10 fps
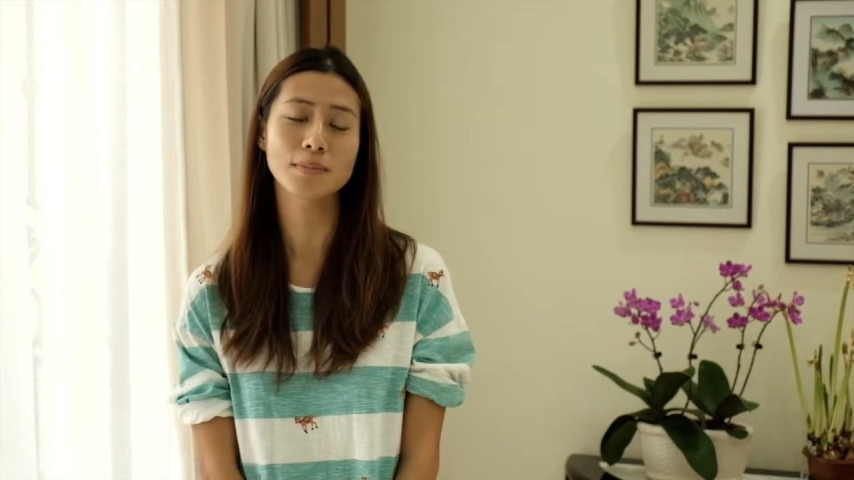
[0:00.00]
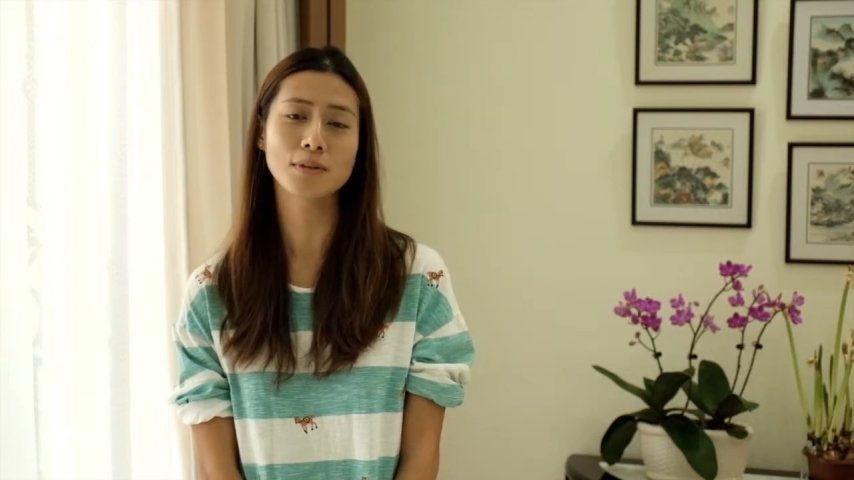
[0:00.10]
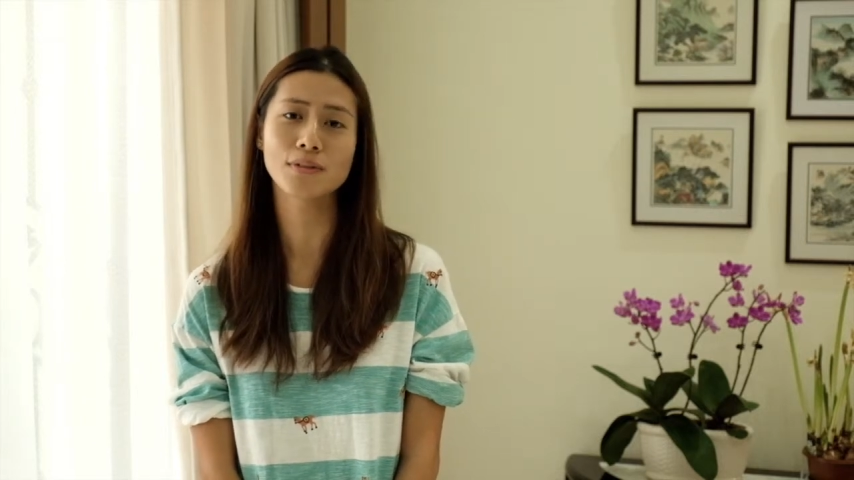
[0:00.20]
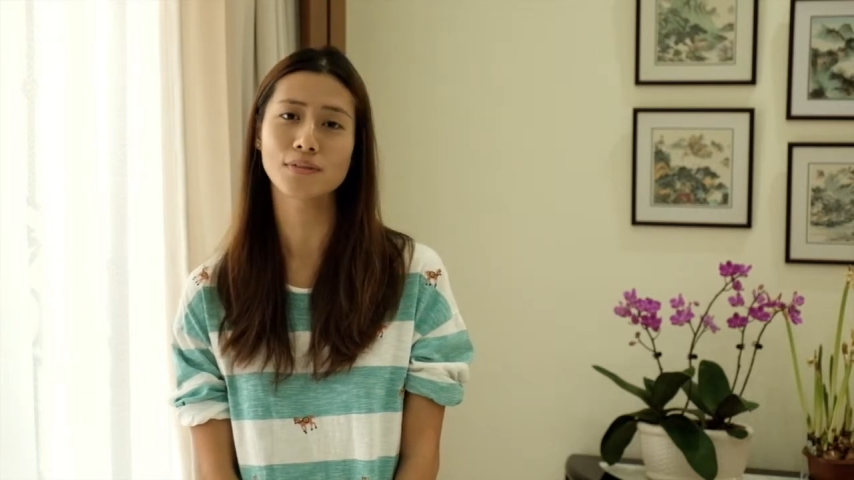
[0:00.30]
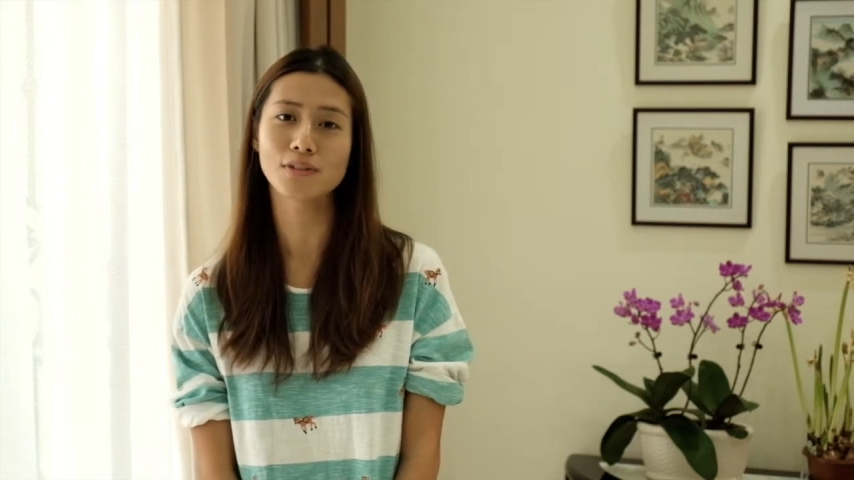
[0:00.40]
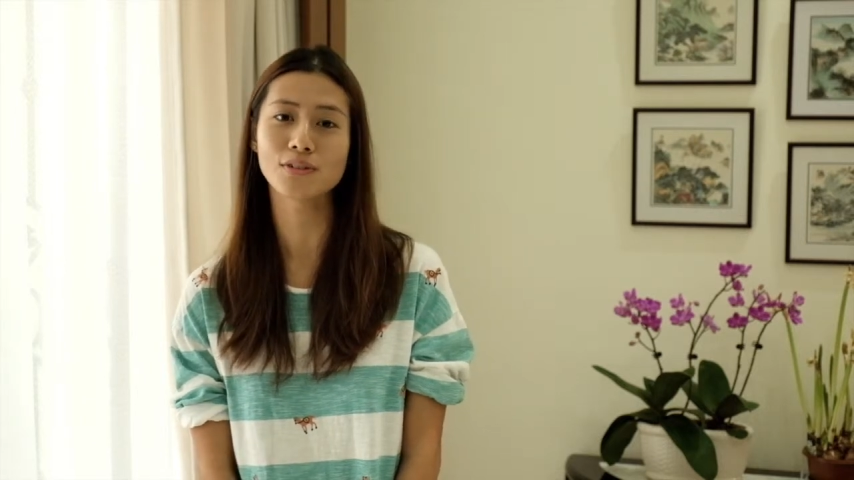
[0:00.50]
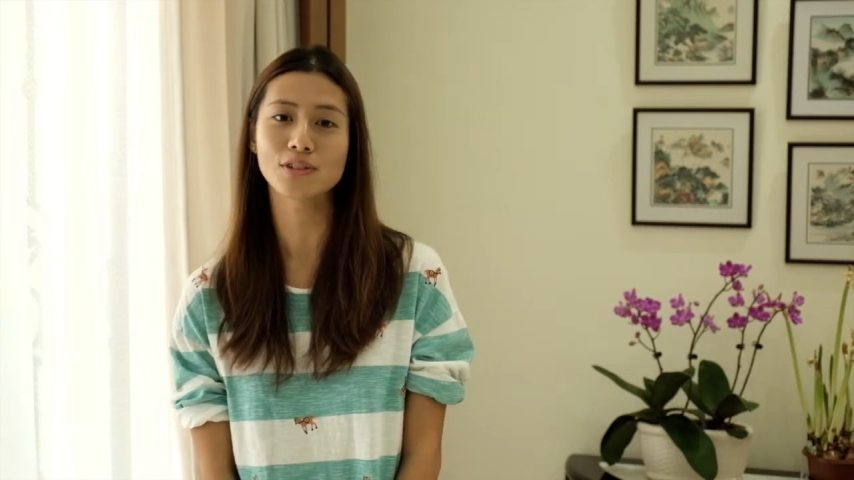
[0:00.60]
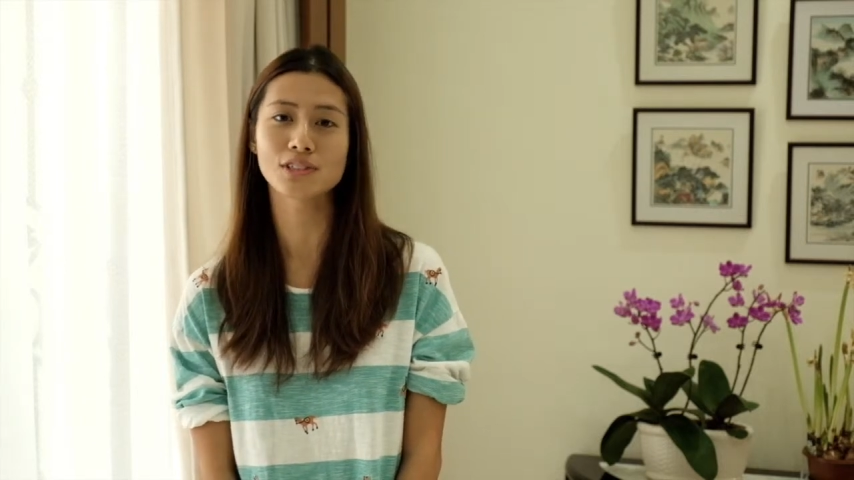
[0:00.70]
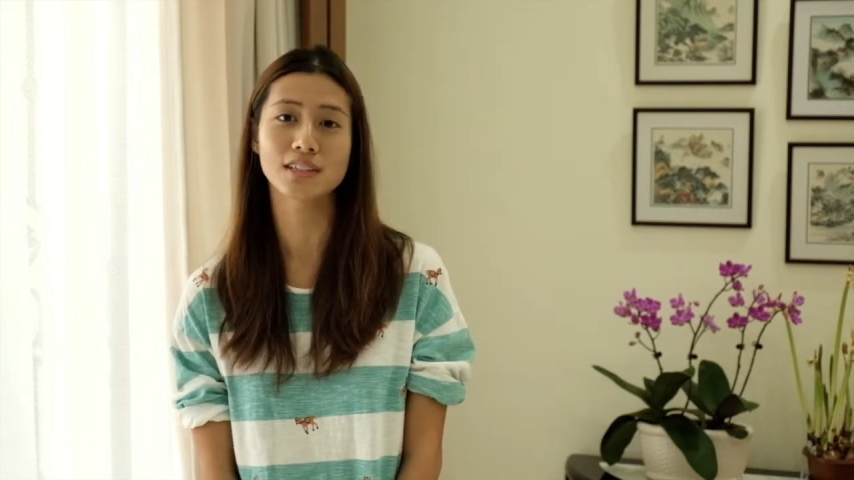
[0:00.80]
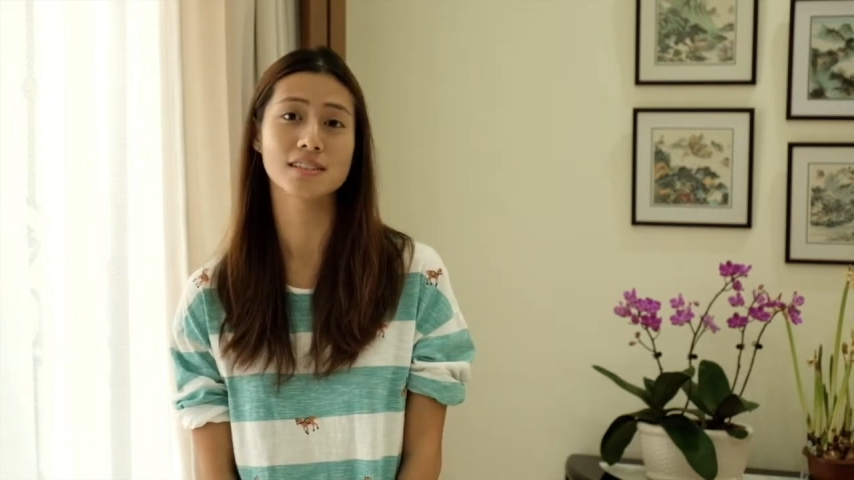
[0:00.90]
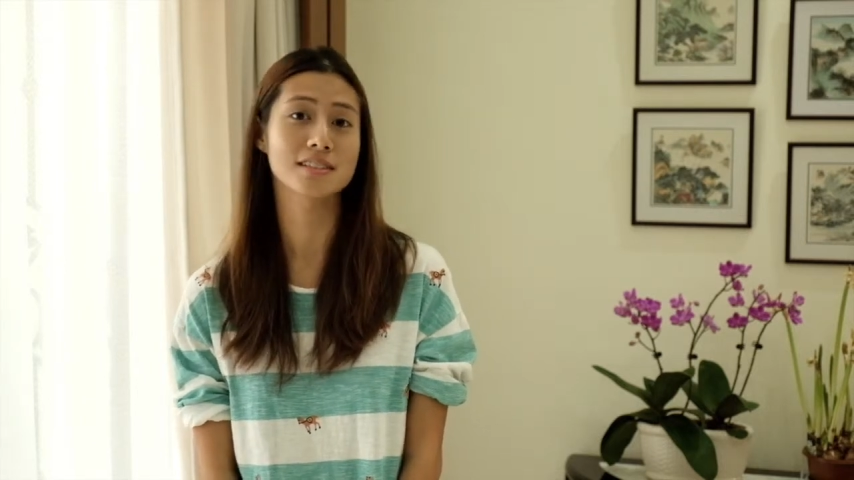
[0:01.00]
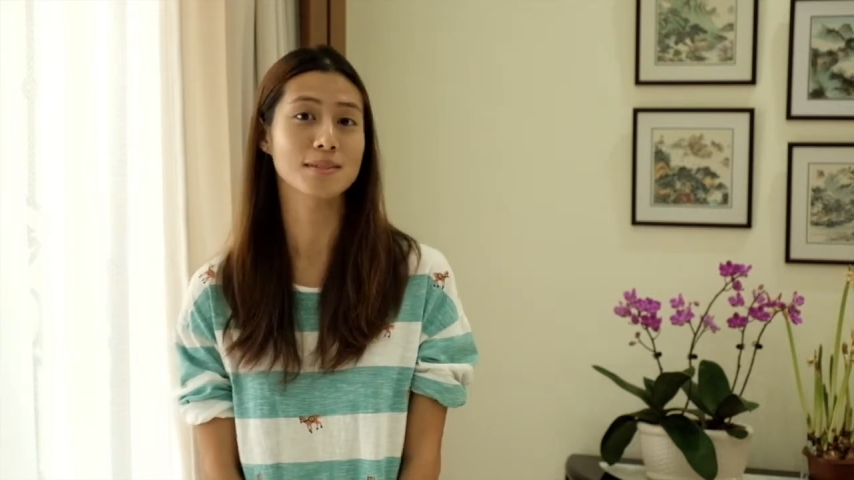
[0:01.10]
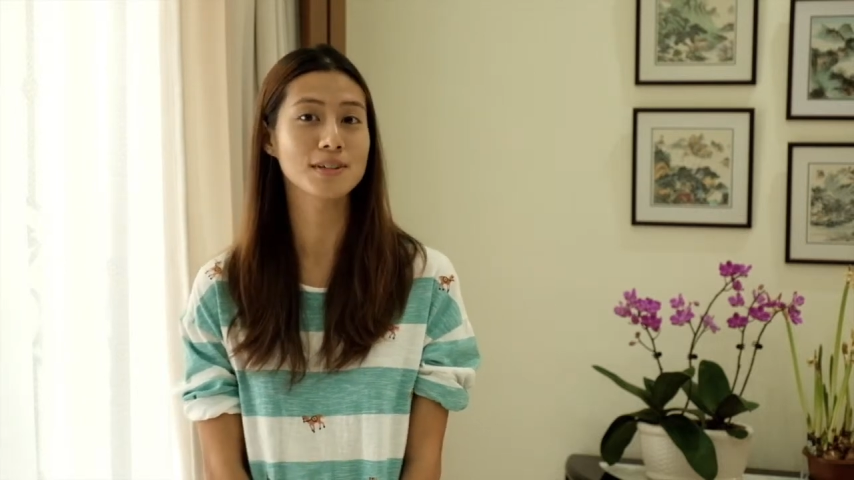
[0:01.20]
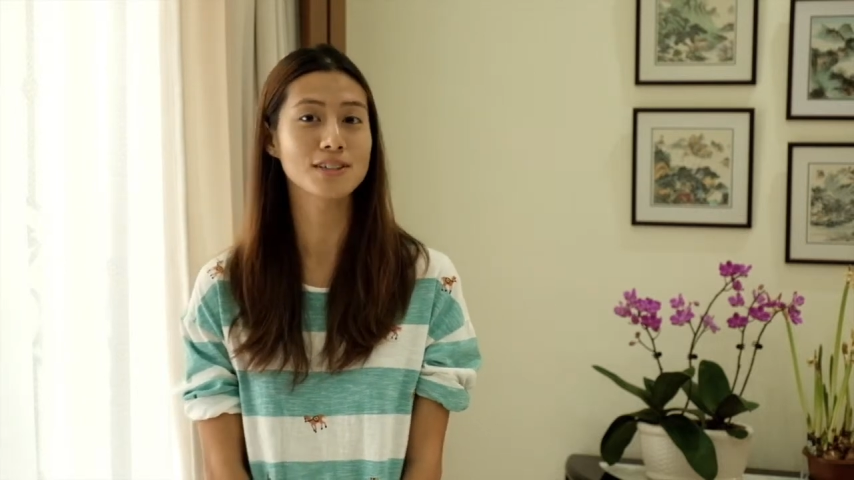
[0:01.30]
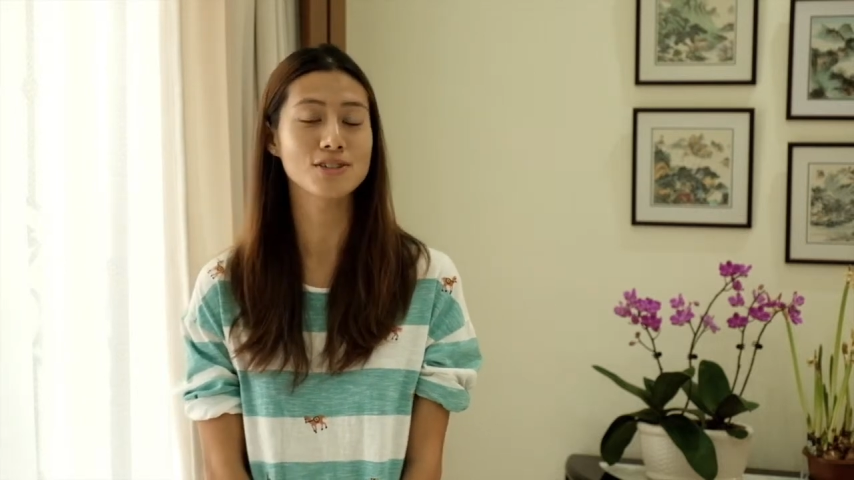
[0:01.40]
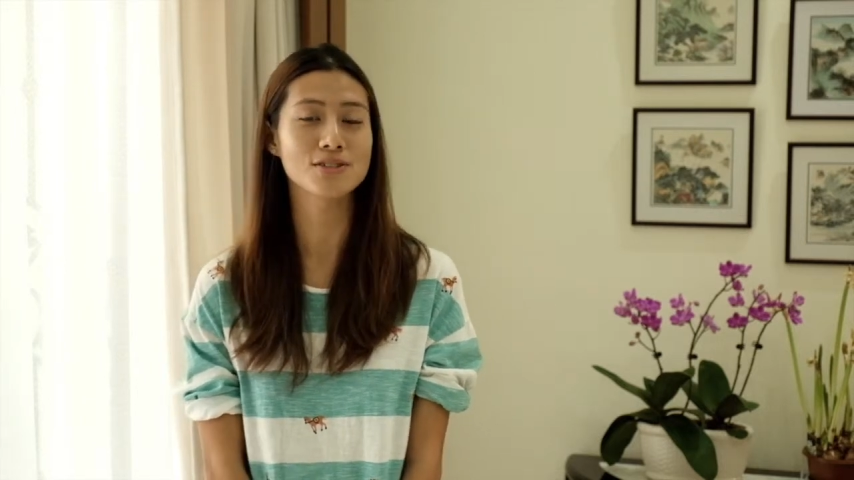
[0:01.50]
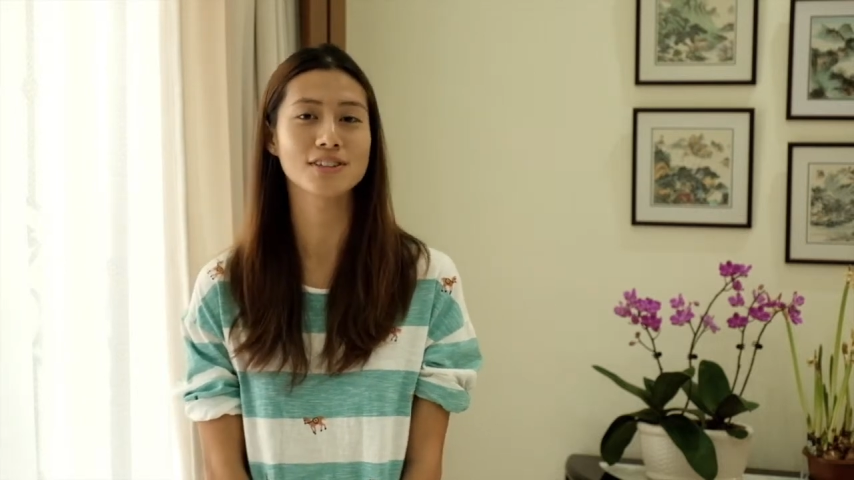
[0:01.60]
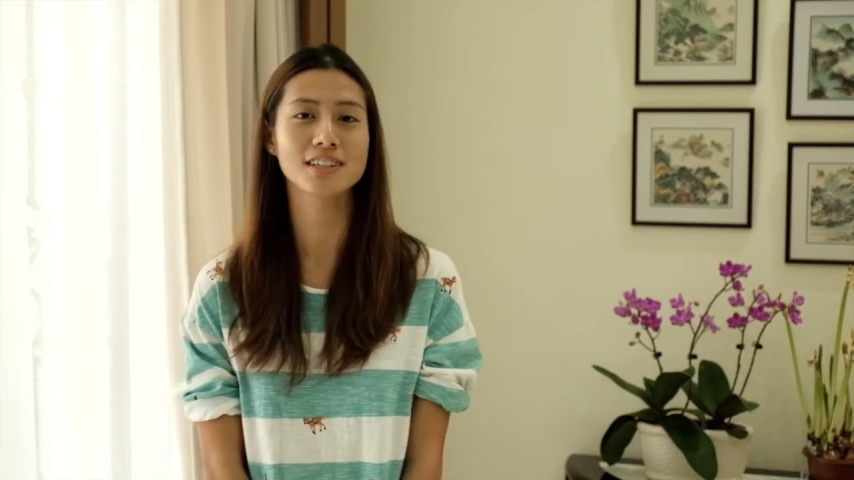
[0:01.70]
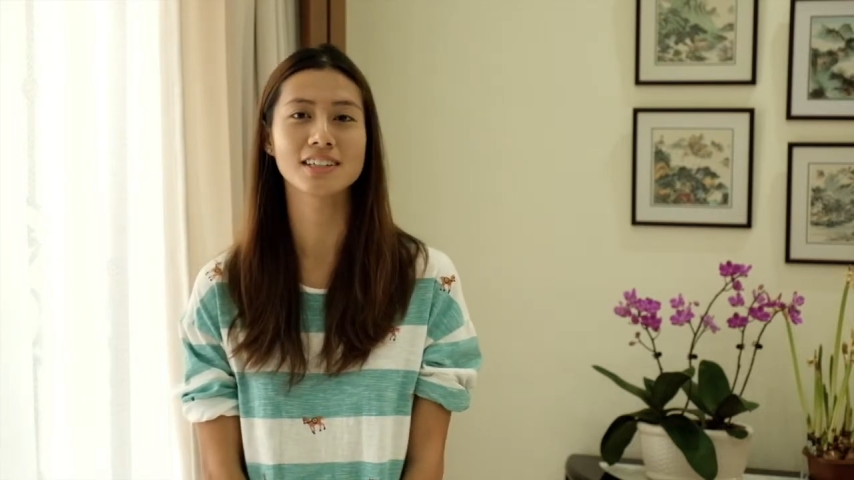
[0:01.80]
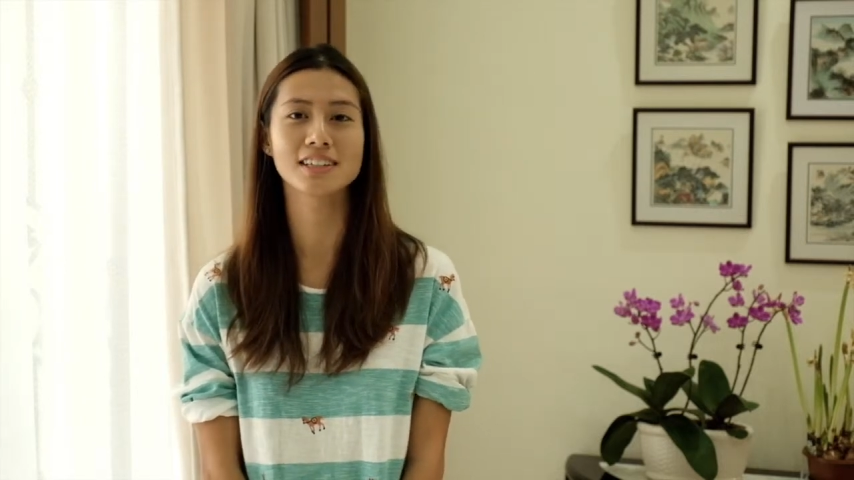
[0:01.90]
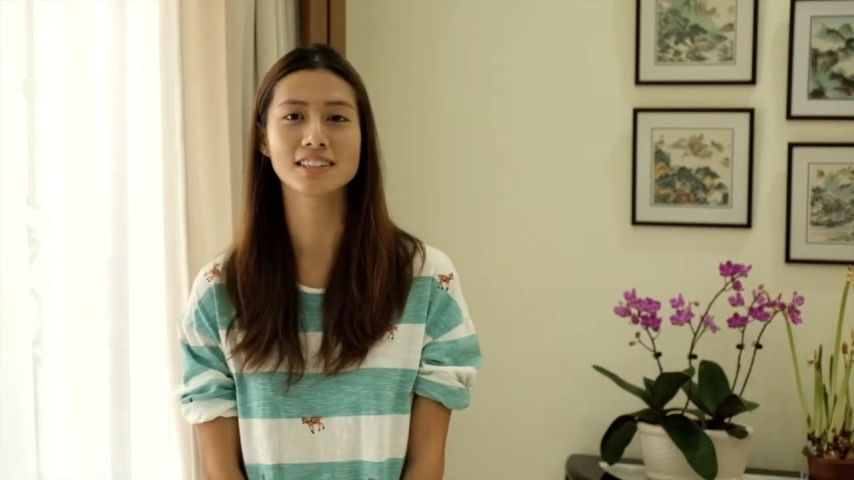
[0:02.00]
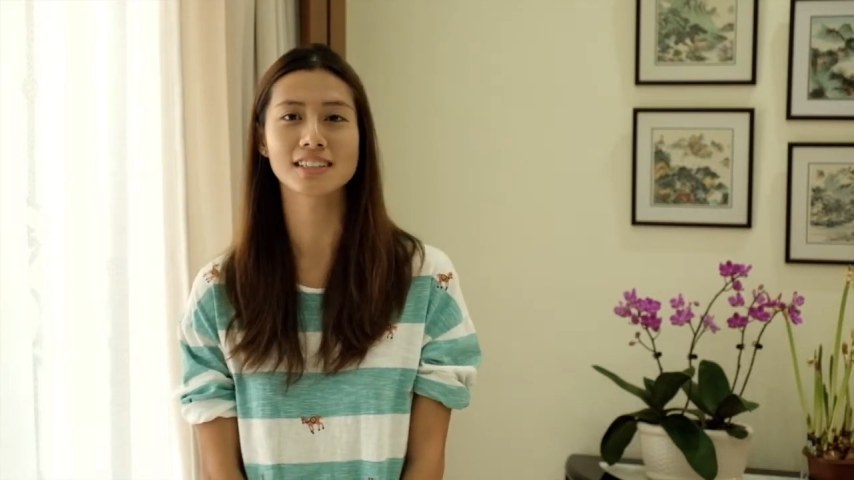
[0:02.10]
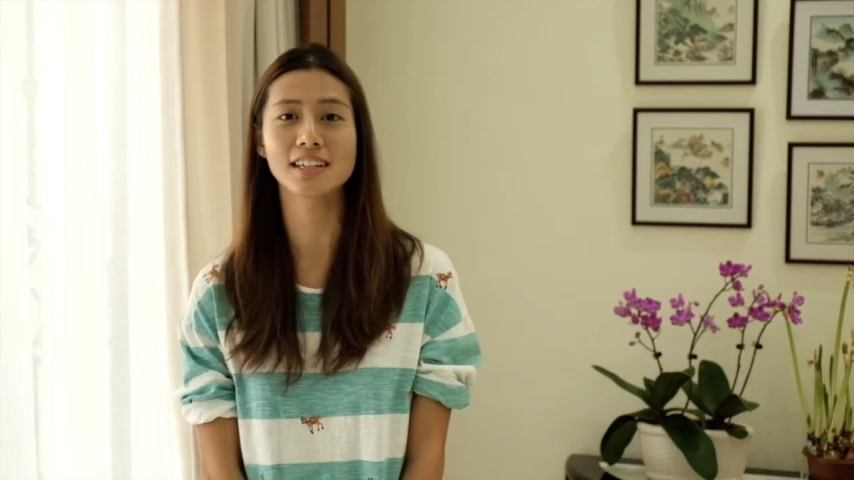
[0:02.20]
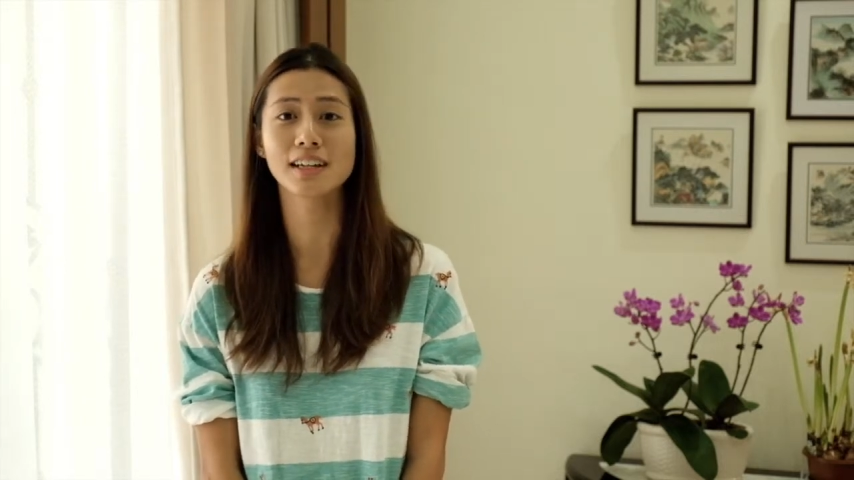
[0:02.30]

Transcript: that both of you share the same interests